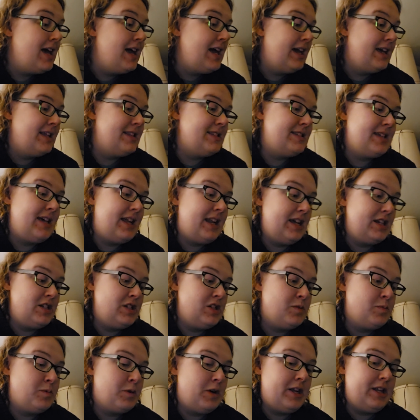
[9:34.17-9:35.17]
Instead, I
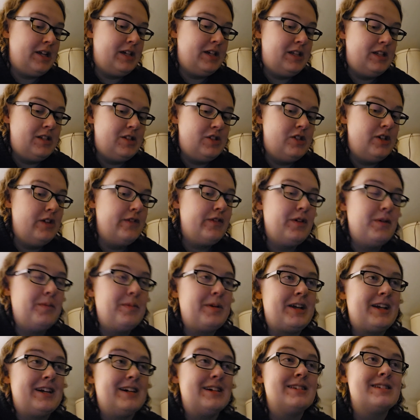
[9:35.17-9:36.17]
just brought in Shiver
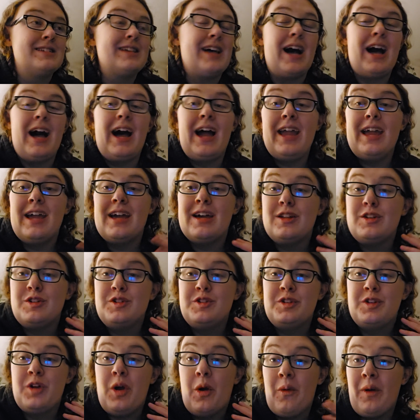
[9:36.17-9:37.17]
because I had
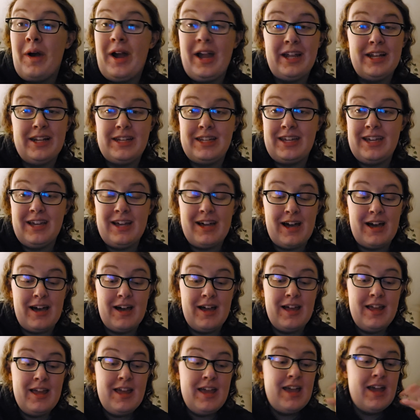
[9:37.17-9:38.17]
no idea.
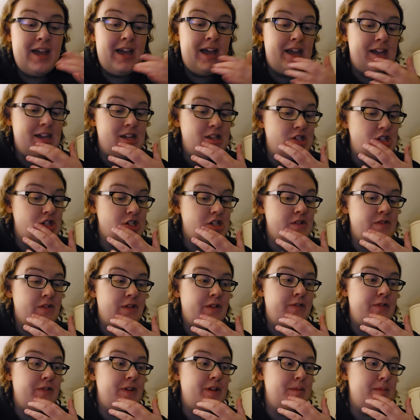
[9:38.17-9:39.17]
And Shiver
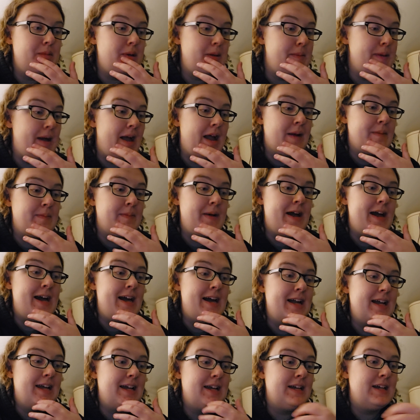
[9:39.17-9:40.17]
fit in my
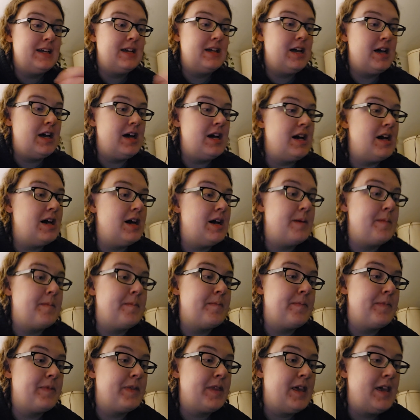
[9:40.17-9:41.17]
backpack.
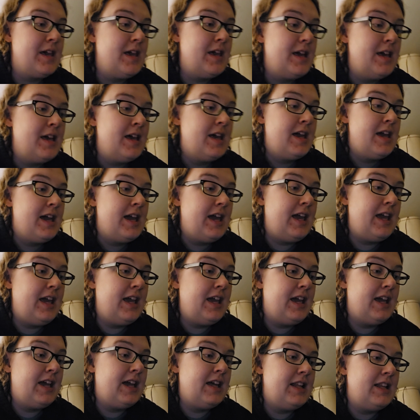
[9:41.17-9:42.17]

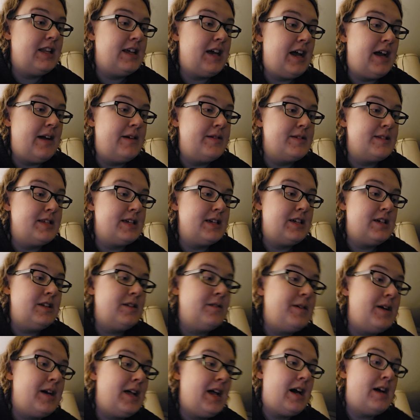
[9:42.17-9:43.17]
And I was like, you know
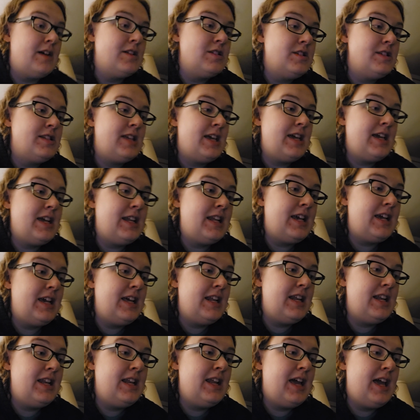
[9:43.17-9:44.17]
what? I'll just take it
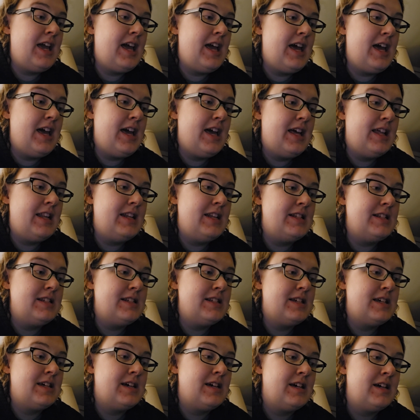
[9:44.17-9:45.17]
in
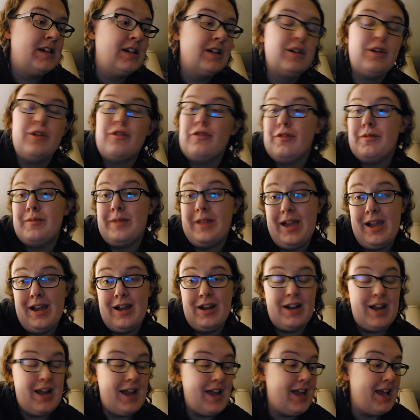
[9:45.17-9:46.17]
and go from
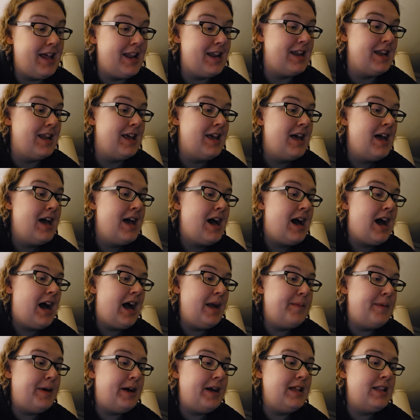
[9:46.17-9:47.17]
there. And
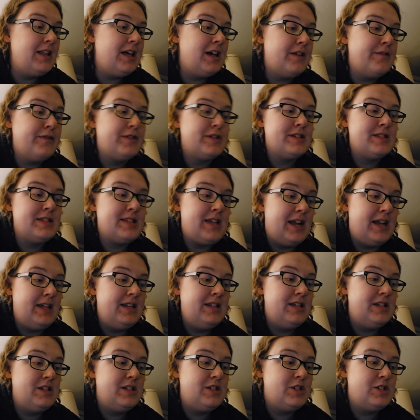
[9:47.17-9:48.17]
I buy a lot of her
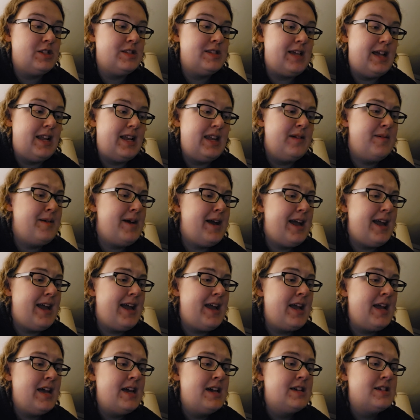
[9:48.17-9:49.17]
signed editions
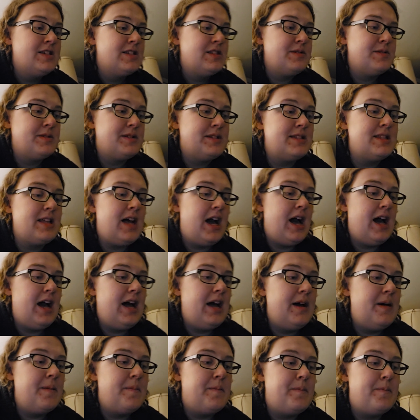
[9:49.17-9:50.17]
anyway, so it's not
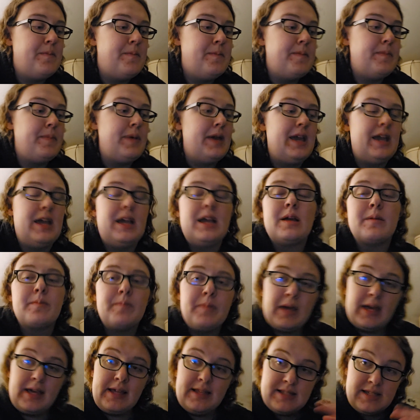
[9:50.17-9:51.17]
a big
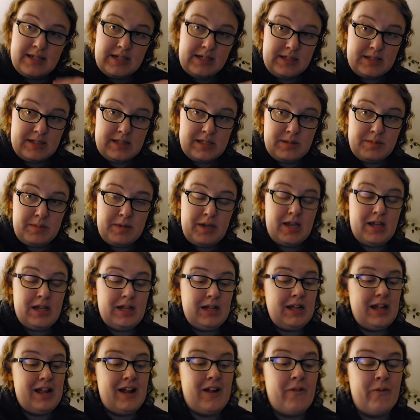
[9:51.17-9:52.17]
deal to
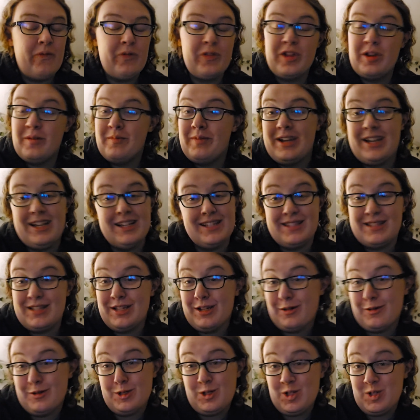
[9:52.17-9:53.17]
me. The biggest
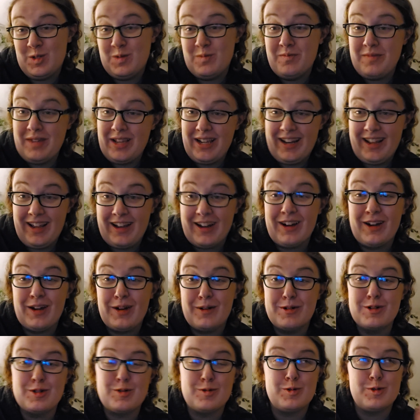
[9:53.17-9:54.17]
deal was just meeting her,
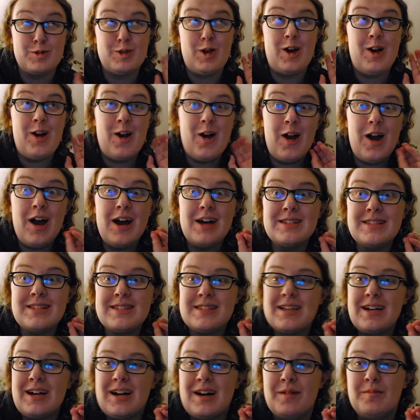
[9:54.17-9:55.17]
which was
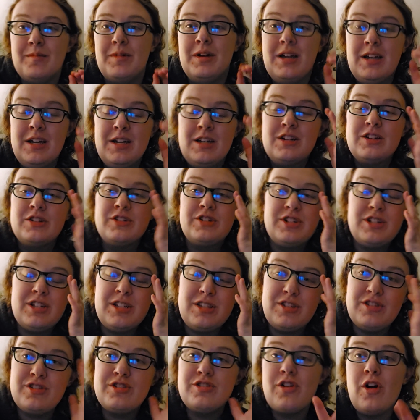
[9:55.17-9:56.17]
awesome.
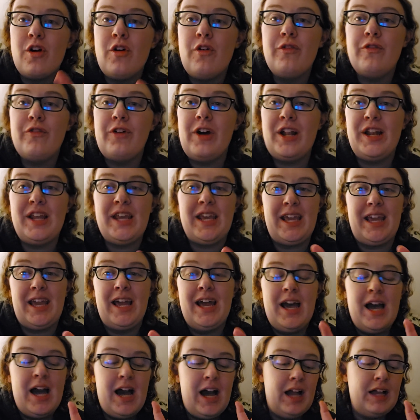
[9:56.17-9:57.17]
She's so funny.
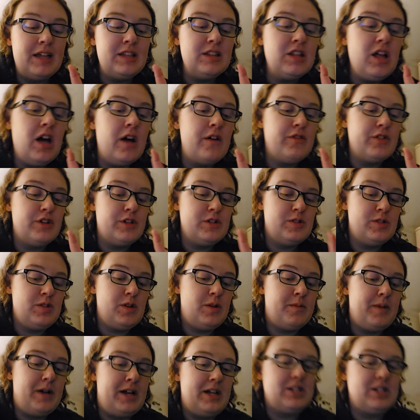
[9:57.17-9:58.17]
I love her so
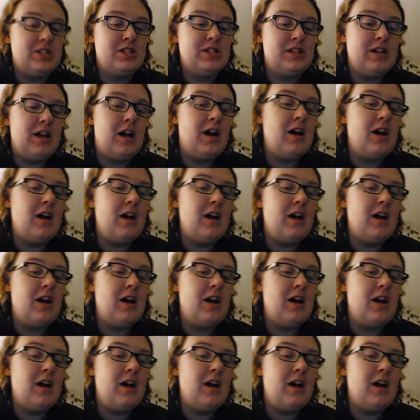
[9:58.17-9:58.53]
much.